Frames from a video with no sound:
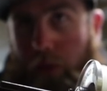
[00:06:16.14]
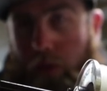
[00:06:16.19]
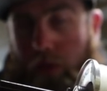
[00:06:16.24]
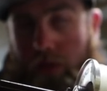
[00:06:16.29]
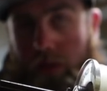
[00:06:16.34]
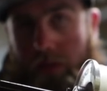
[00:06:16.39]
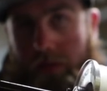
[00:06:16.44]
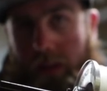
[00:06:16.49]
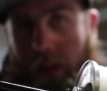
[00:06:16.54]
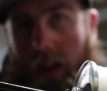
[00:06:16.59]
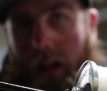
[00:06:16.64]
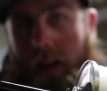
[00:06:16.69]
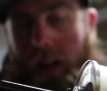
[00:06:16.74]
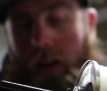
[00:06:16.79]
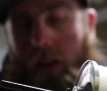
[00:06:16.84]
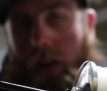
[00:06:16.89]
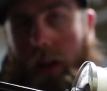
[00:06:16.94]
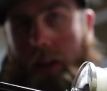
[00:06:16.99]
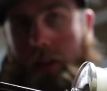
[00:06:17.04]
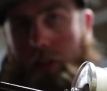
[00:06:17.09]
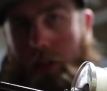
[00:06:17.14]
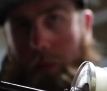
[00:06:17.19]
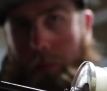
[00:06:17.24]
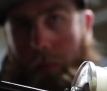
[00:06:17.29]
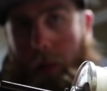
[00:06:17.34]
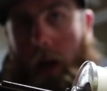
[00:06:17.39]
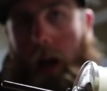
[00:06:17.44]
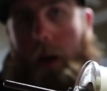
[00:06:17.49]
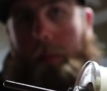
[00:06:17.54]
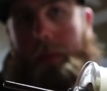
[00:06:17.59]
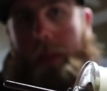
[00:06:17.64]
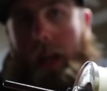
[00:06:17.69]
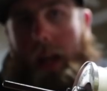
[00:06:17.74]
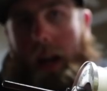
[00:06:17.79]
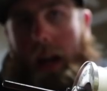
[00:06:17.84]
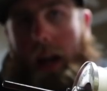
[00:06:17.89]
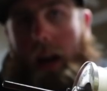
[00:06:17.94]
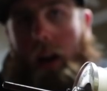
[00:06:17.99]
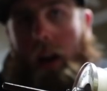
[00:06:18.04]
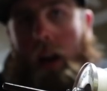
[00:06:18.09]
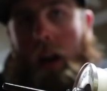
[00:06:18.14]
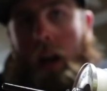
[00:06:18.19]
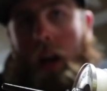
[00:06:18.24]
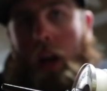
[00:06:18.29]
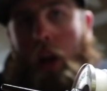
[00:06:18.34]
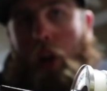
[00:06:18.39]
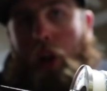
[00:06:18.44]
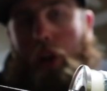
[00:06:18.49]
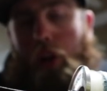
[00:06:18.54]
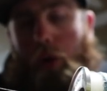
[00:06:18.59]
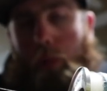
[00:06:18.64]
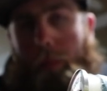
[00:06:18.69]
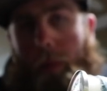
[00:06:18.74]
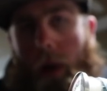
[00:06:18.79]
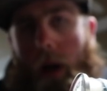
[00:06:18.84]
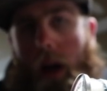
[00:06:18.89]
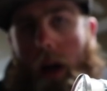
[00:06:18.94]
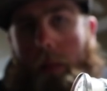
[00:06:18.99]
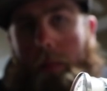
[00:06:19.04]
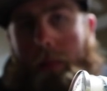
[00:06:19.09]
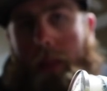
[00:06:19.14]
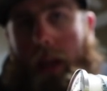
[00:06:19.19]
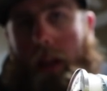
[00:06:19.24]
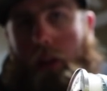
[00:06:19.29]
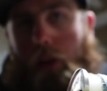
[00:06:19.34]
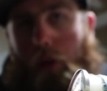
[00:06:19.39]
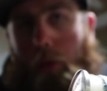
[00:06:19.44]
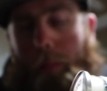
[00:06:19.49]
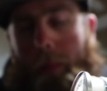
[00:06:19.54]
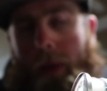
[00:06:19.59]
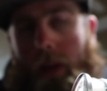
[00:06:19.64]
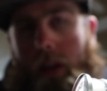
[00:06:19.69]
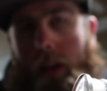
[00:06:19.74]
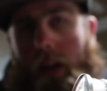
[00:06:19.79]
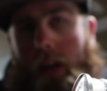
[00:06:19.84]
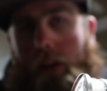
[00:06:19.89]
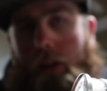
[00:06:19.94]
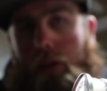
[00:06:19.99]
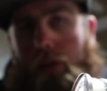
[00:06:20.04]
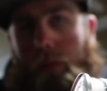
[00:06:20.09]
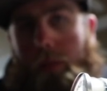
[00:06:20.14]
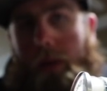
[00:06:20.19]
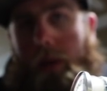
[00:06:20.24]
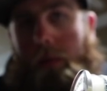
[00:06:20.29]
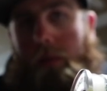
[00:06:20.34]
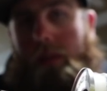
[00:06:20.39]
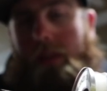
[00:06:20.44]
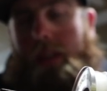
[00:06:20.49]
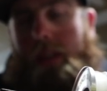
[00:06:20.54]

towards the fat end. It'll actually pop that out. You'll pop that little pin out and you'll be able to